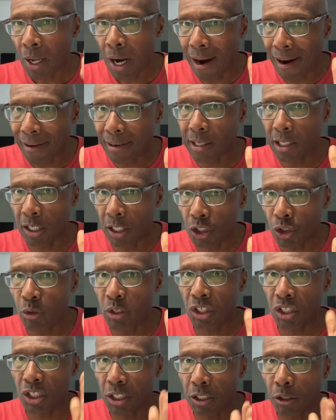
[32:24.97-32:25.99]
Our
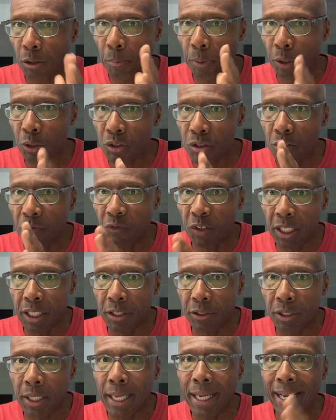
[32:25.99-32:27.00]
country still
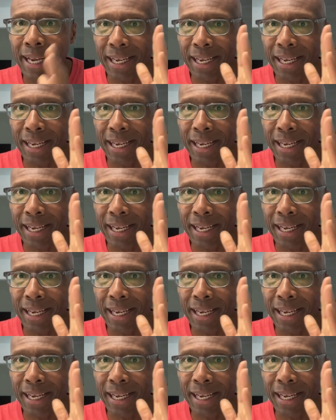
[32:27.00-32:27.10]
persevered